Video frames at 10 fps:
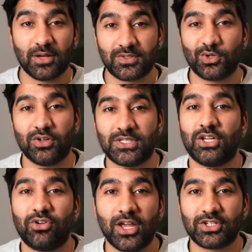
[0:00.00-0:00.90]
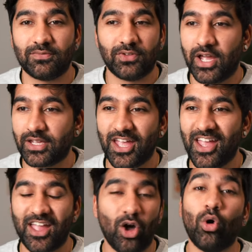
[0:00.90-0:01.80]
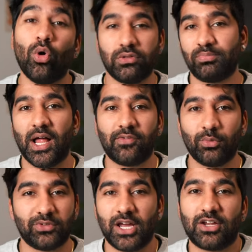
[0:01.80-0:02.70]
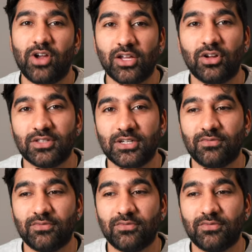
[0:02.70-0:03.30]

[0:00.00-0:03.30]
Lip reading: comes to content creation for like all the platforms that I create content